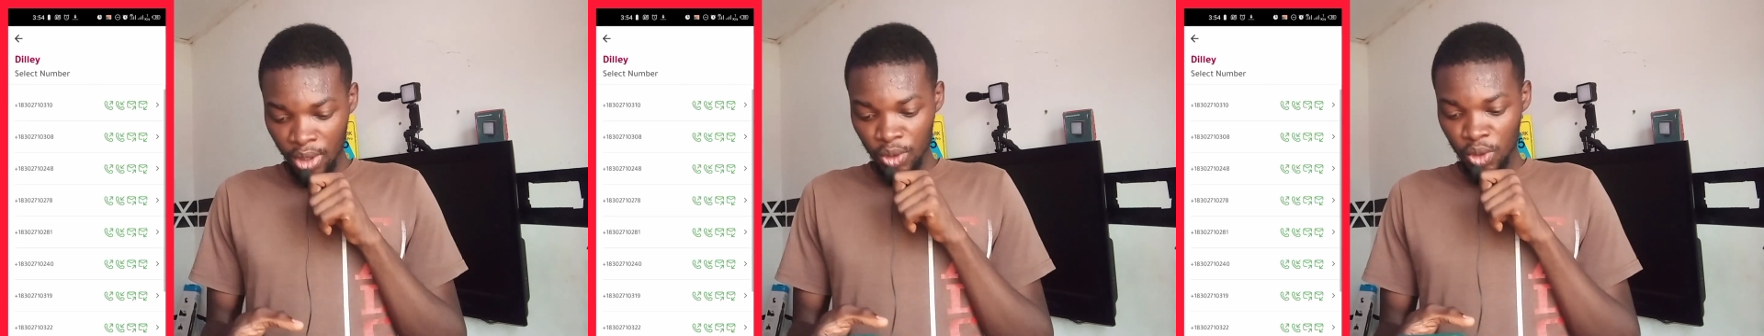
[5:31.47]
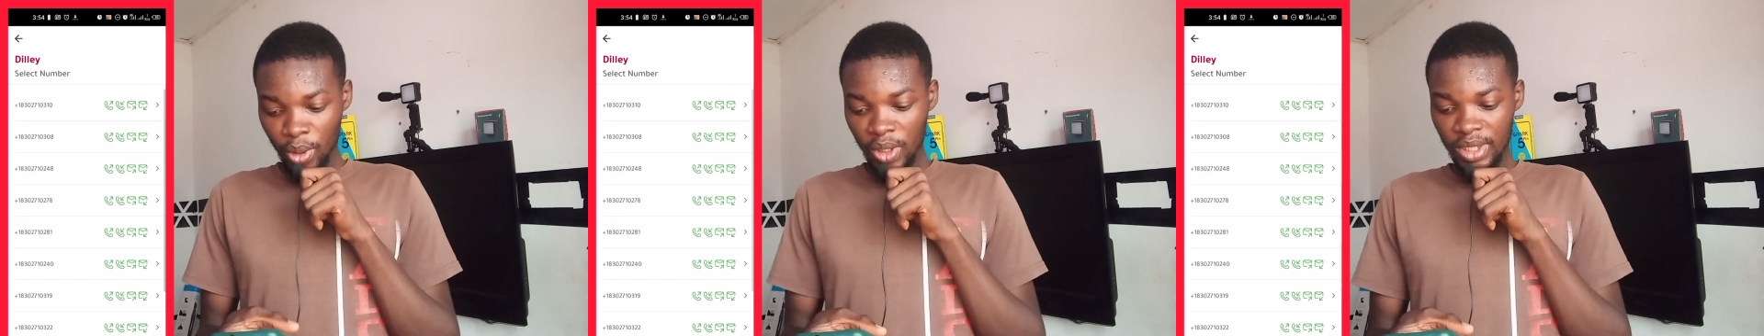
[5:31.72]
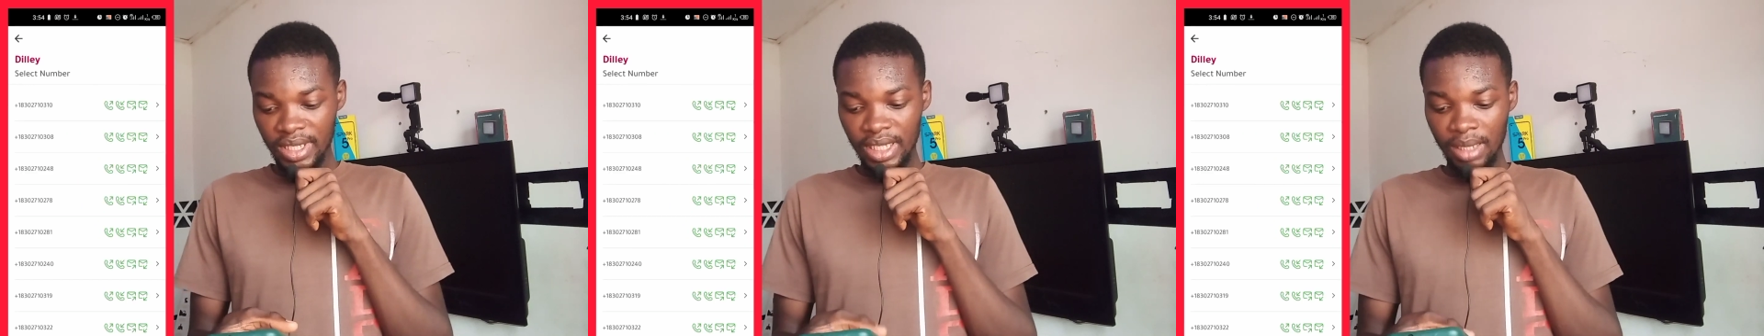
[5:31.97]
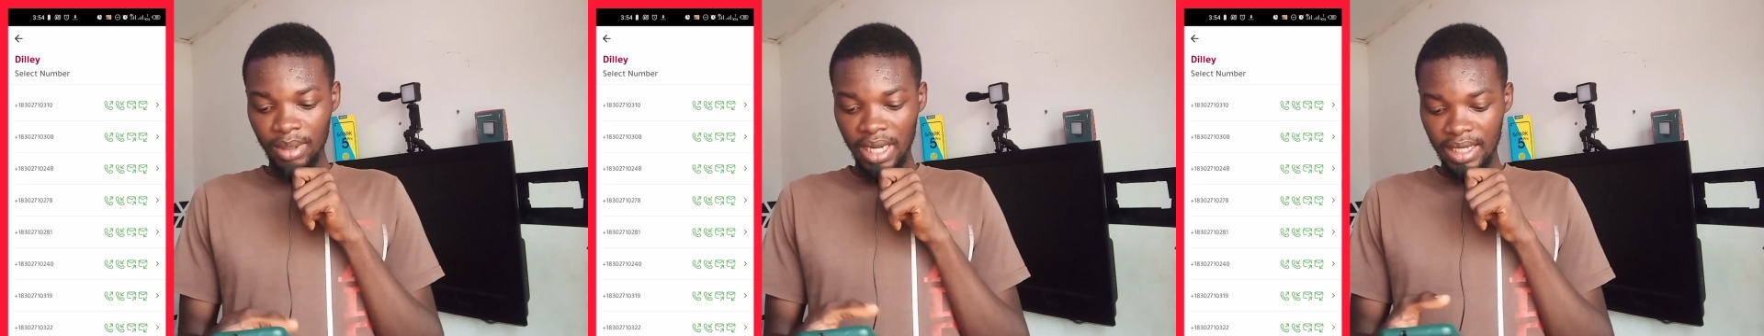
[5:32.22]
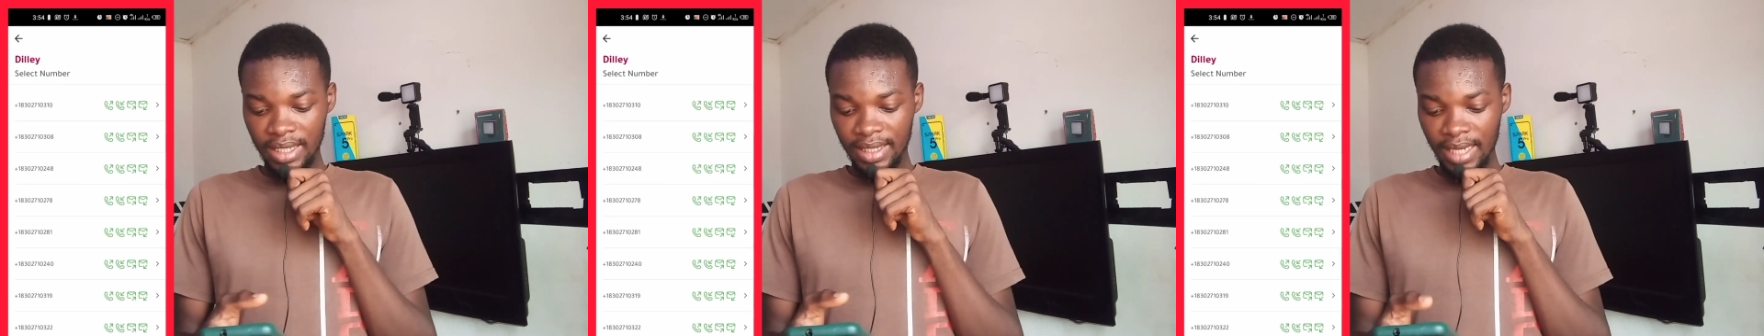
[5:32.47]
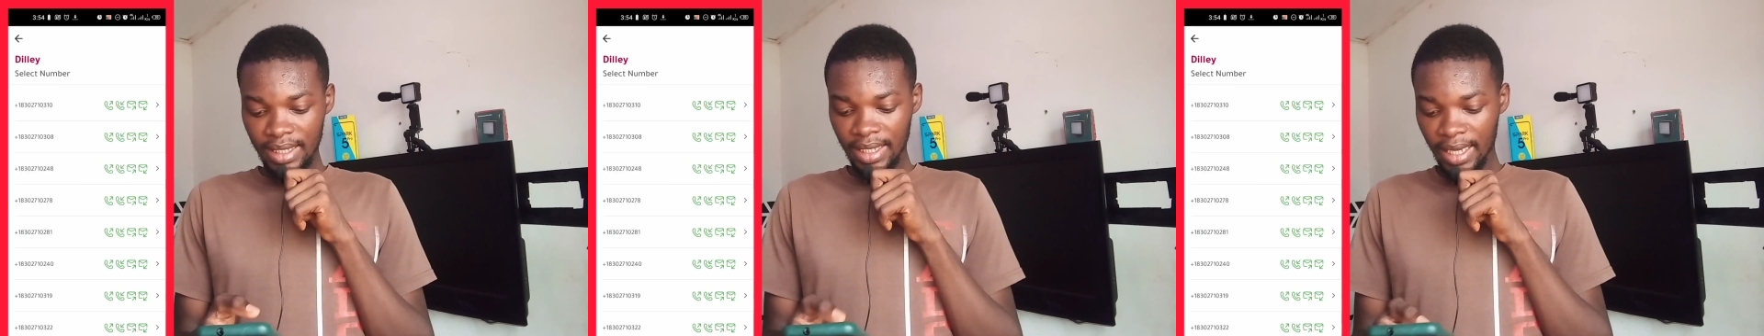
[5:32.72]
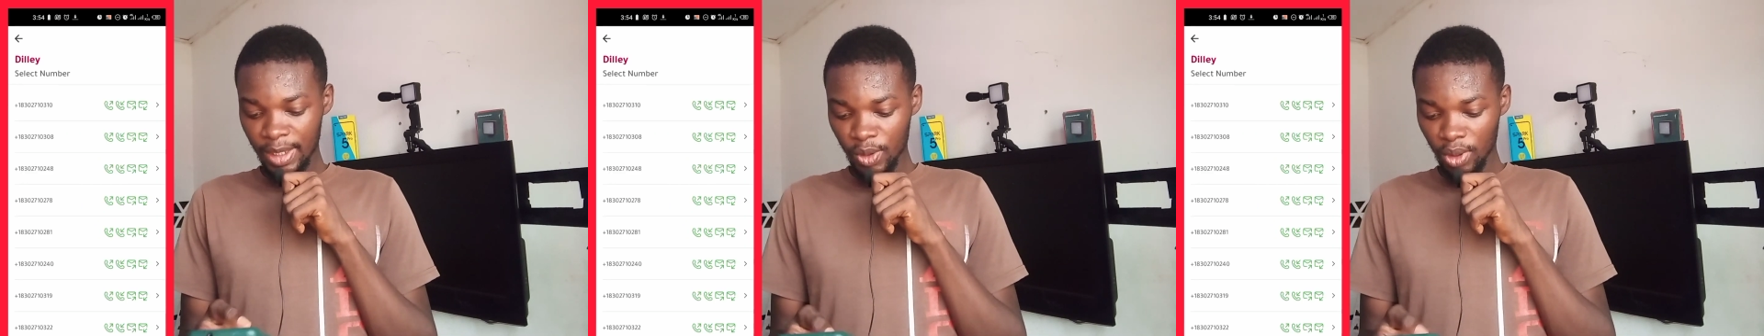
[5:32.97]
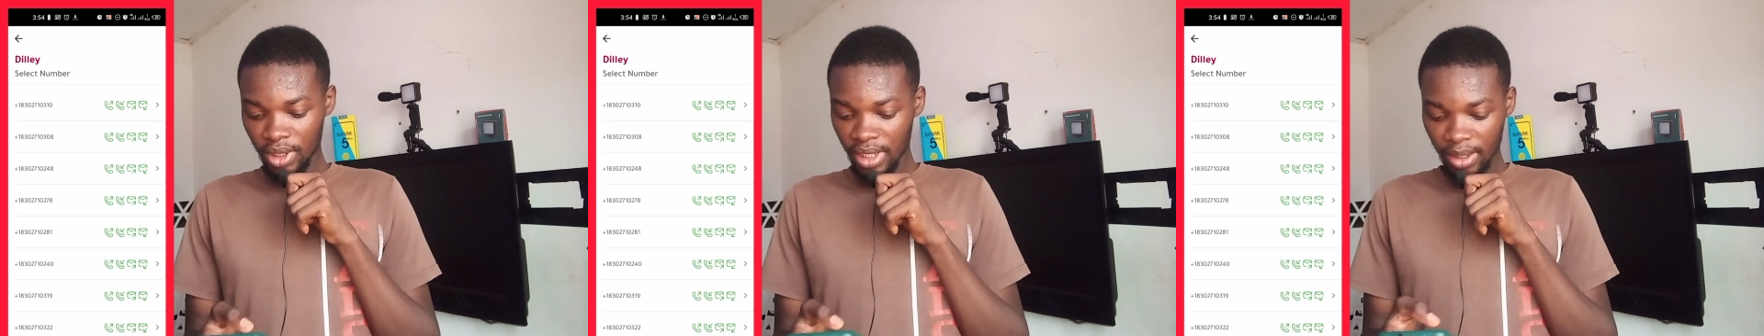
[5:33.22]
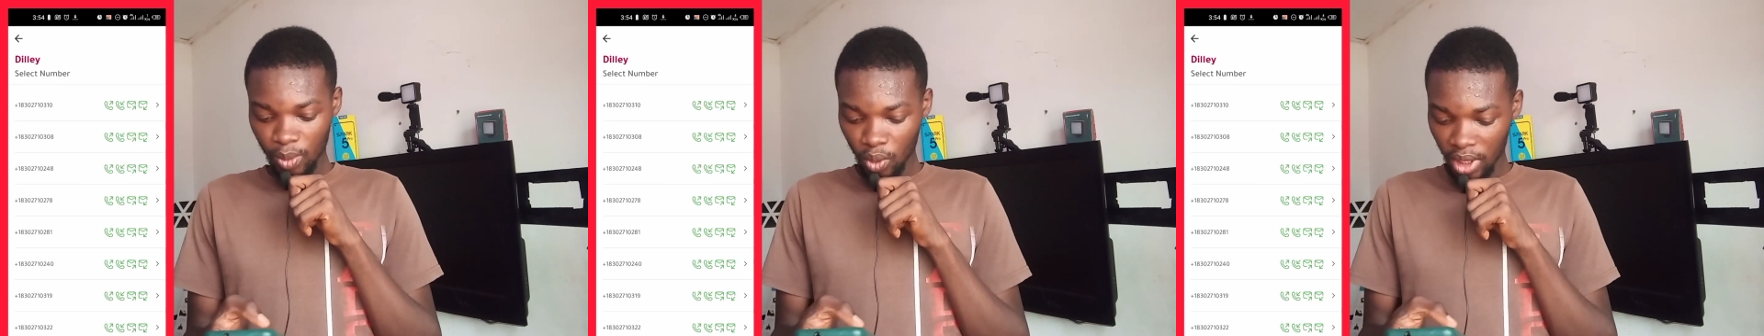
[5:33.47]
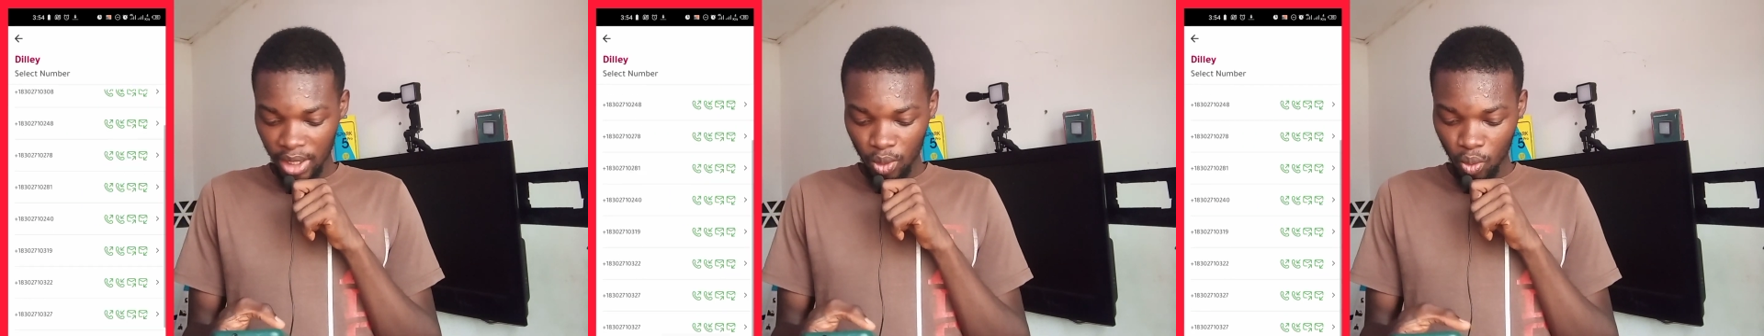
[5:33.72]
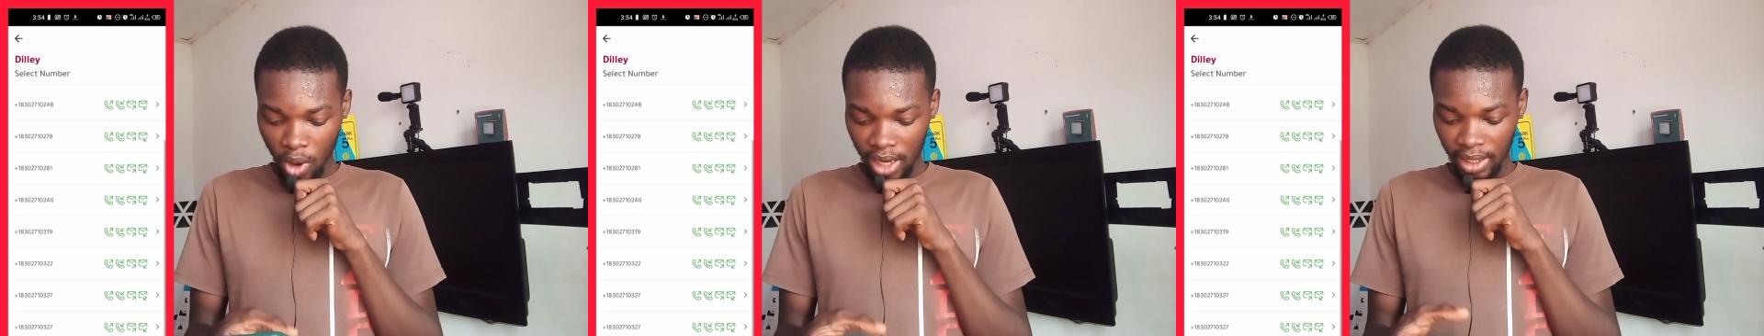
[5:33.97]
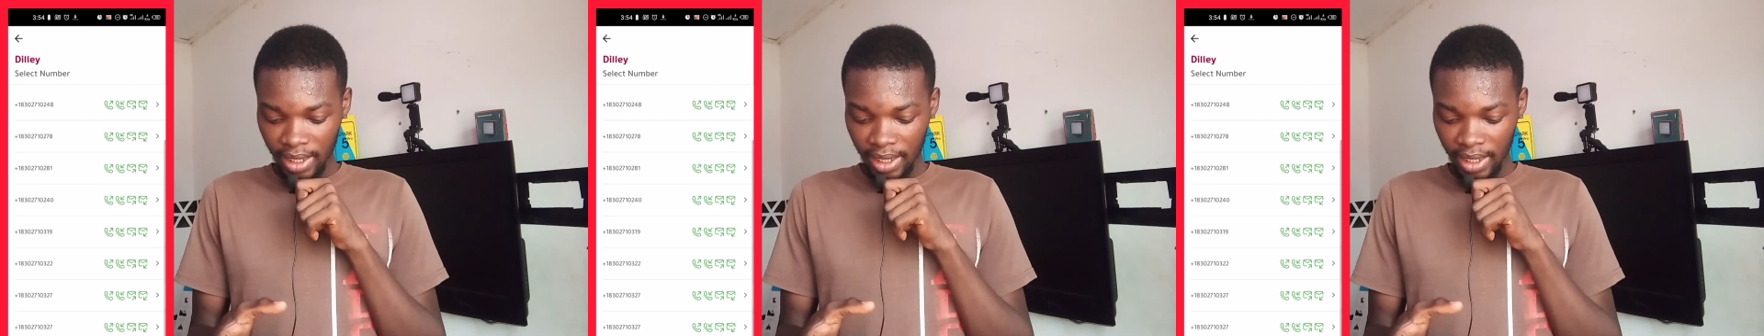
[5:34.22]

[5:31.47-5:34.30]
So when you see them like this, just hit on anyone,